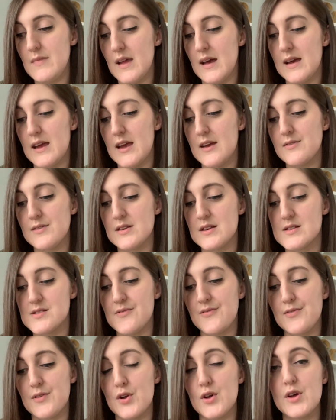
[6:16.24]
Even his
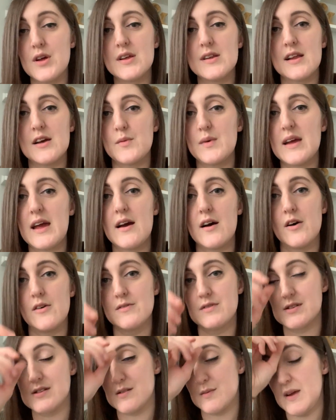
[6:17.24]
fluid, like we
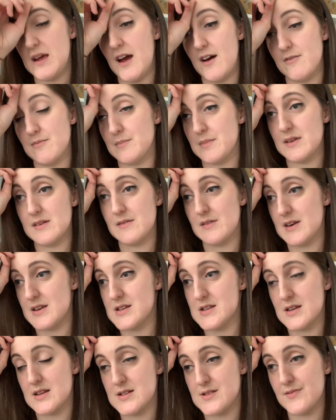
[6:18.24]
haven't been
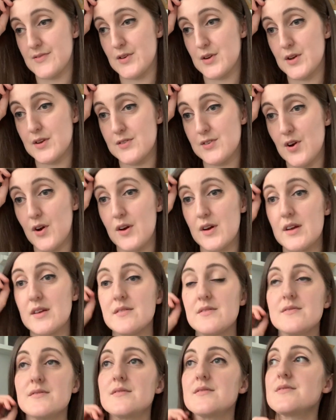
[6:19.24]
reaching his fluid target
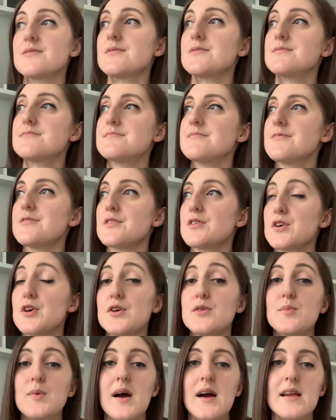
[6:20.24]
for a
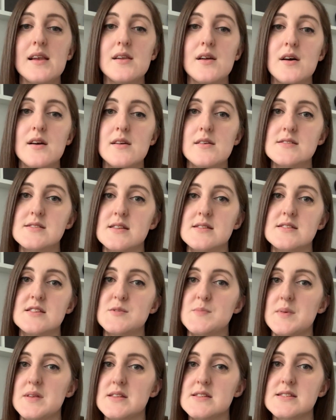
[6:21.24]
good while now, since he's
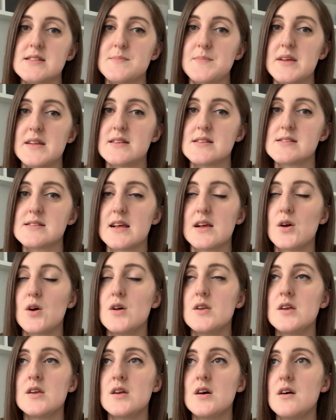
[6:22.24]
been being sick
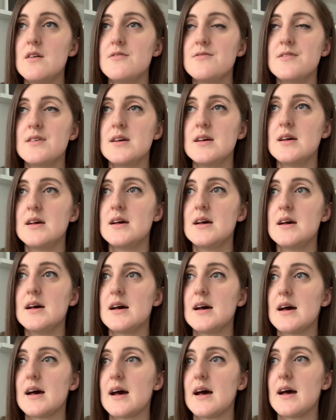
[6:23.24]
on and off.
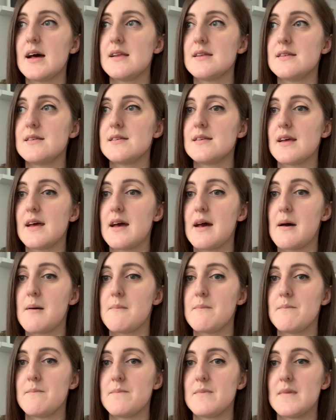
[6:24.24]
And I
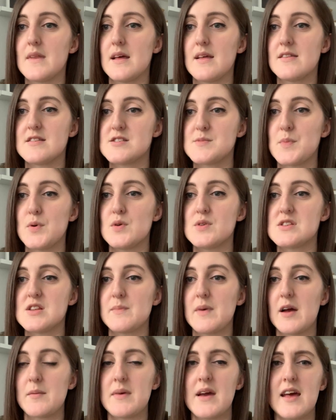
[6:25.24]
suppose in the
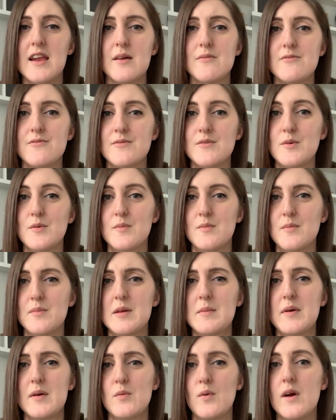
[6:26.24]
back of my head I'm a wee
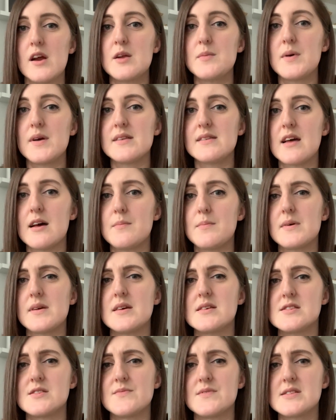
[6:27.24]
bit worried about that
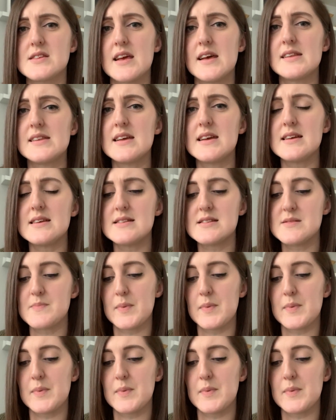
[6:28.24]
because of his kidneys.